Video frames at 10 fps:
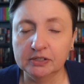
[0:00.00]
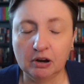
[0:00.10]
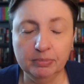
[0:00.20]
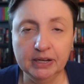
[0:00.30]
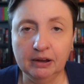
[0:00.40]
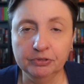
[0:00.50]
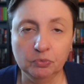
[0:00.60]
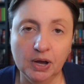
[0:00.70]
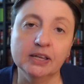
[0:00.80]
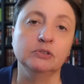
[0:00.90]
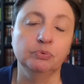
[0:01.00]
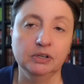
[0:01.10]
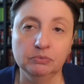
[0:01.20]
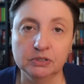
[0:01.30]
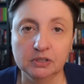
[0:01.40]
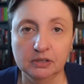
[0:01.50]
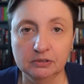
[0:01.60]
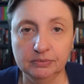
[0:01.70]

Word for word: Army out in the West when it was uh,